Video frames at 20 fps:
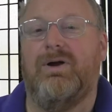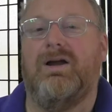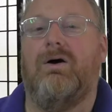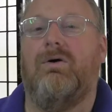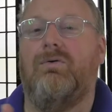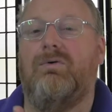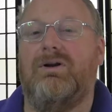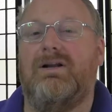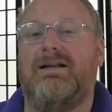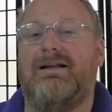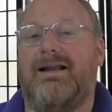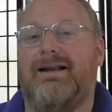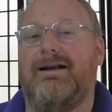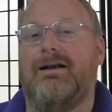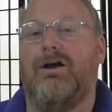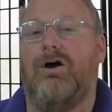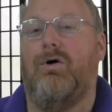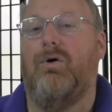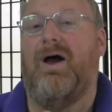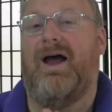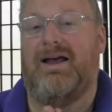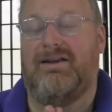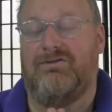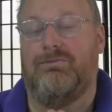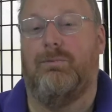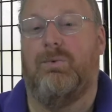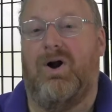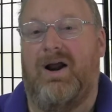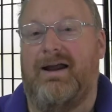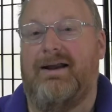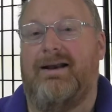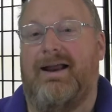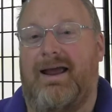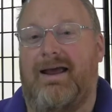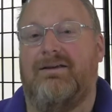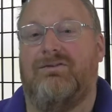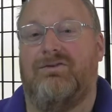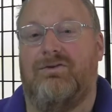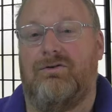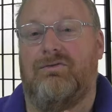We only let it go as bright
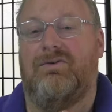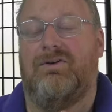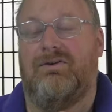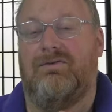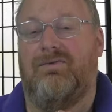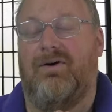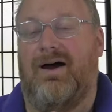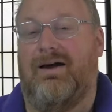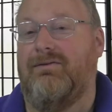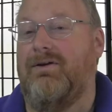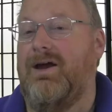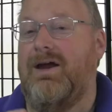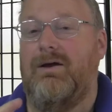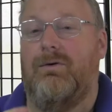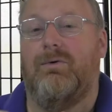as 255.